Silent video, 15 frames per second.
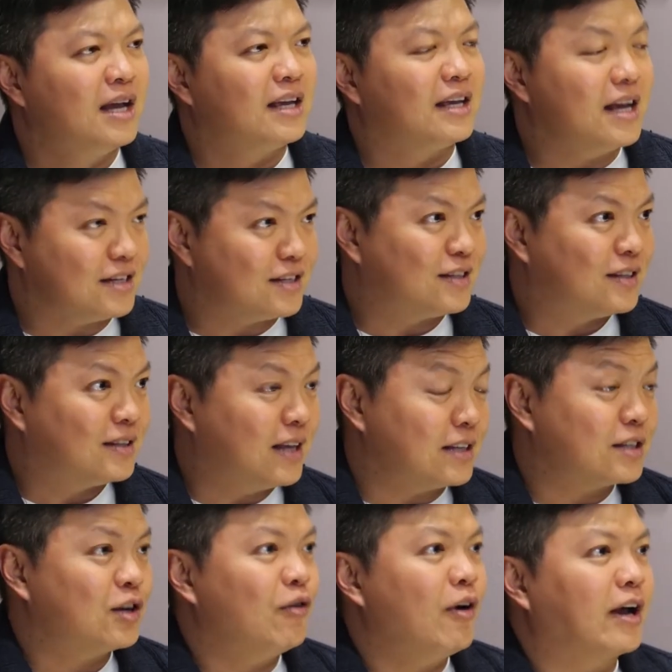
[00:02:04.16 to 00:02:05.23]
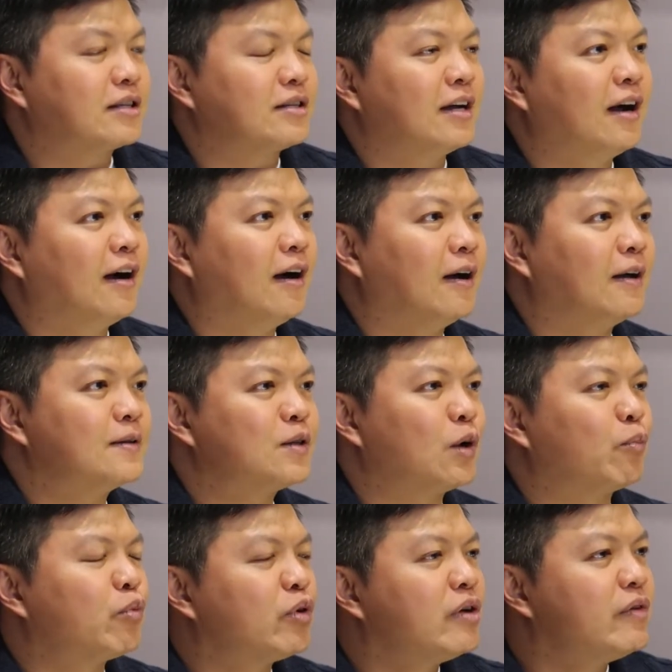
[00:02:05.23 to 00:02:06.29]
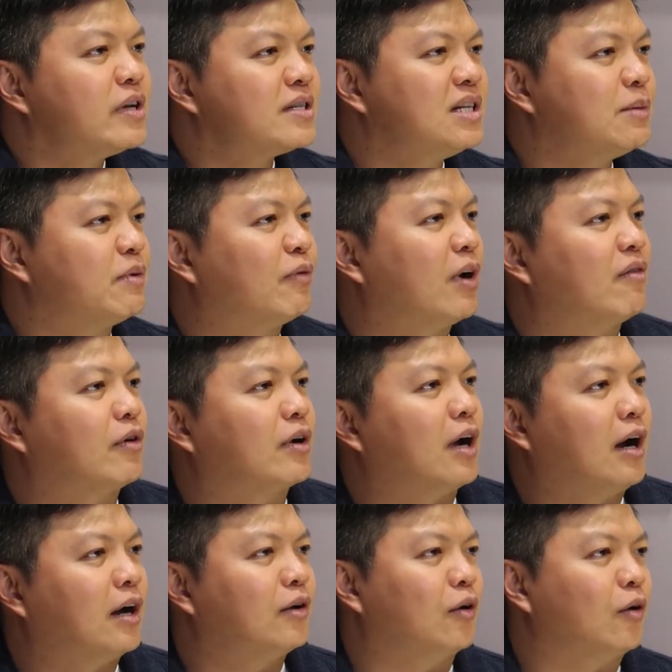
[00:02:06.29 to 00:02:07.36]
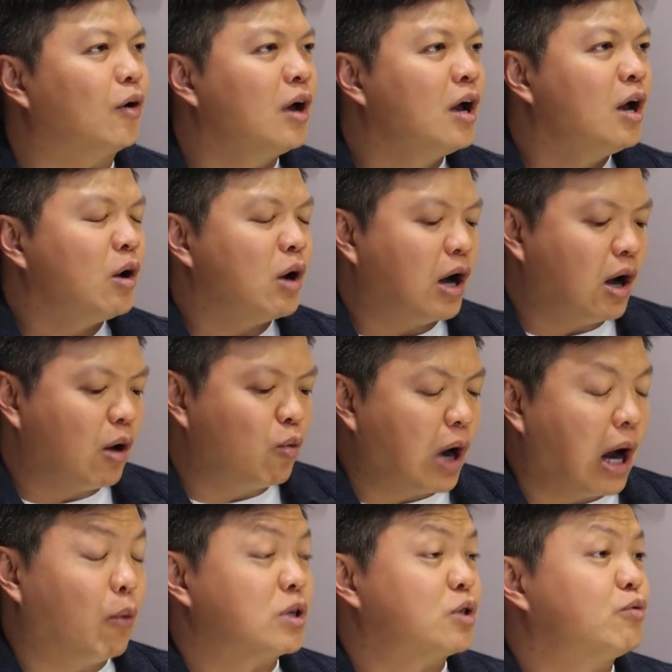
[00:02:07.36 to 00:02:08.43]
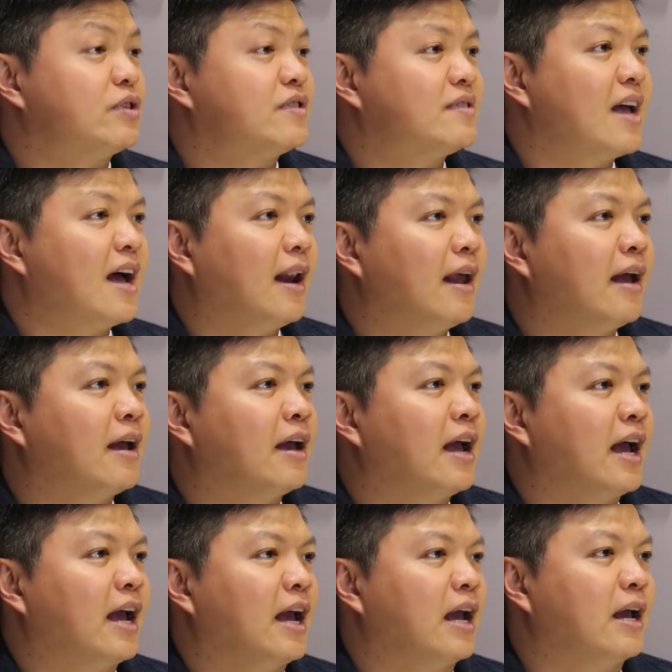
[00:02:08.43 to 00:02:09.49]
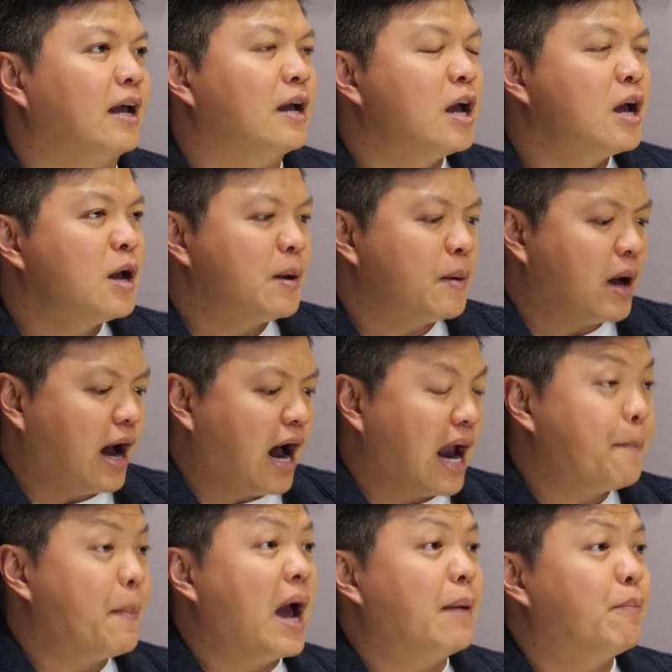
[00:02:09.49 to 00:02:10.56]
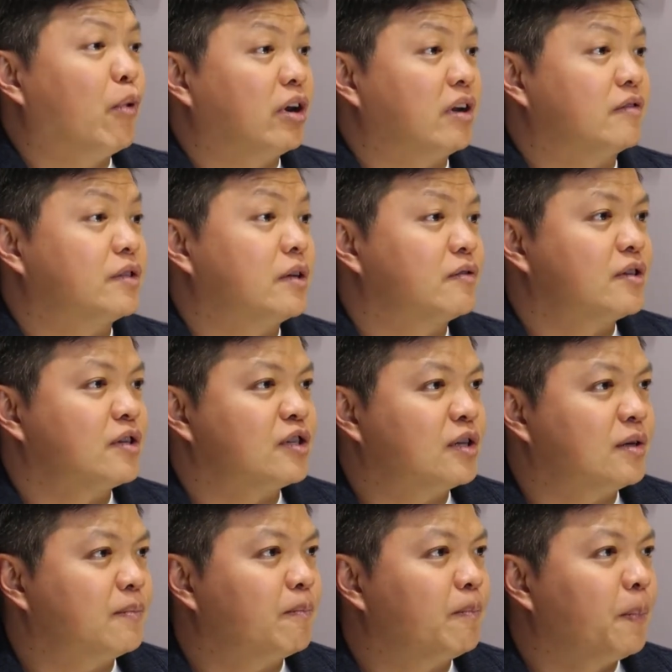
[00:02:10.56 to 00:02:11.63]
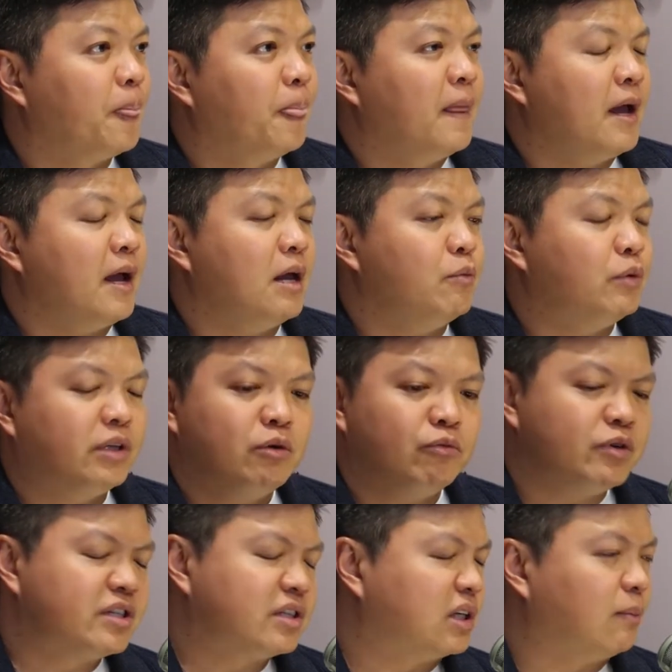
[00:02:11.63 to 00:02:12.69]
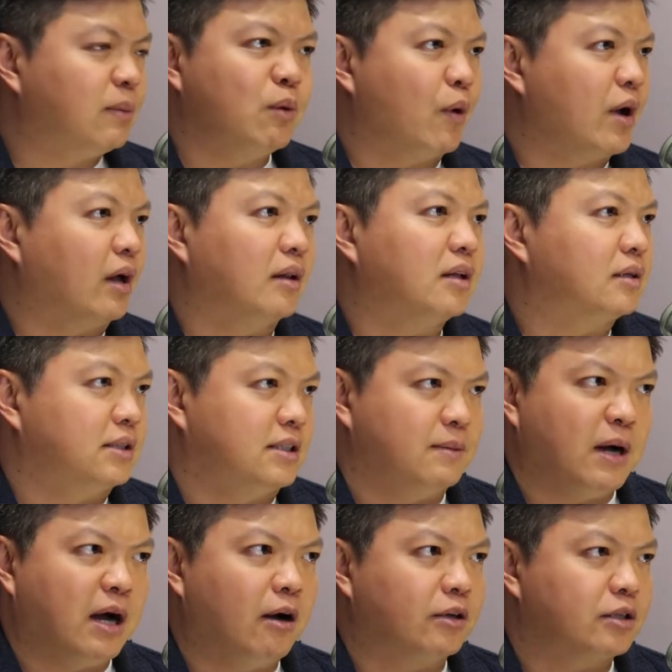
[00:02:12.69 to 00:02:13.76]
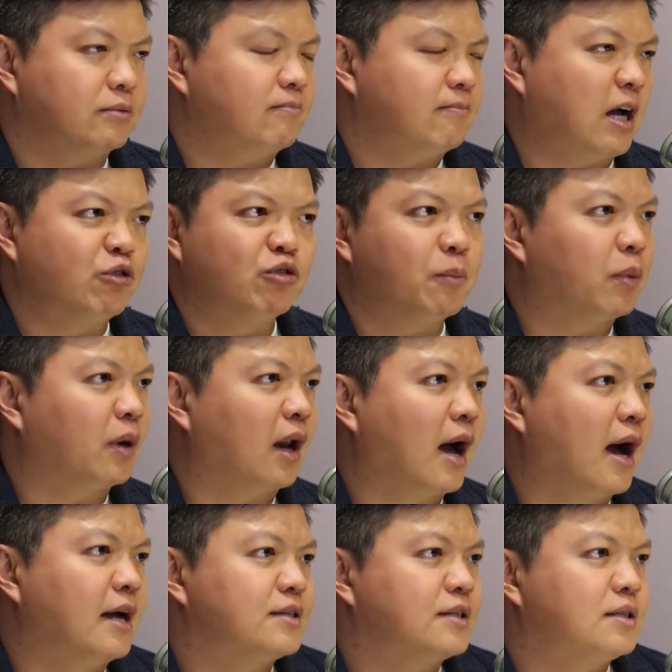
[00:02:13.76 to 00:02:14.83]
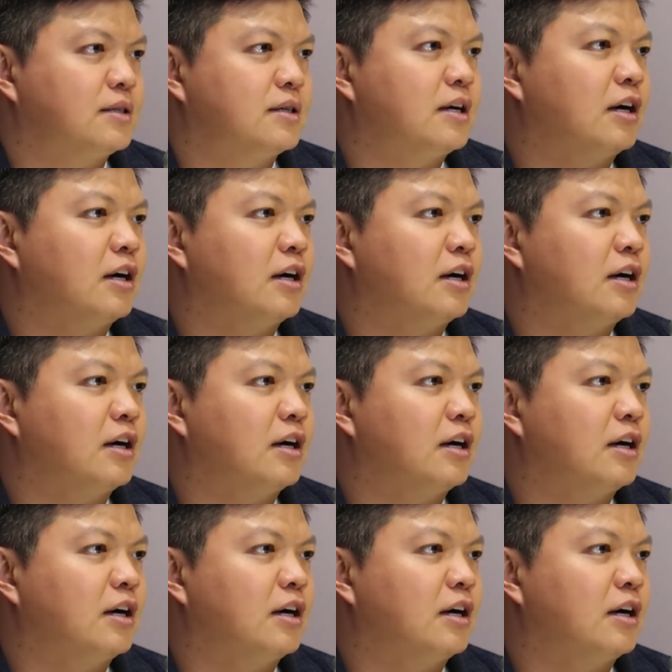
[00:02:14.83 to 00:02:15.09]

Yes, that's correct. So previously, before Avocado, I was reselling a iPad point of sale system, and we did reasonably well, about 100 plus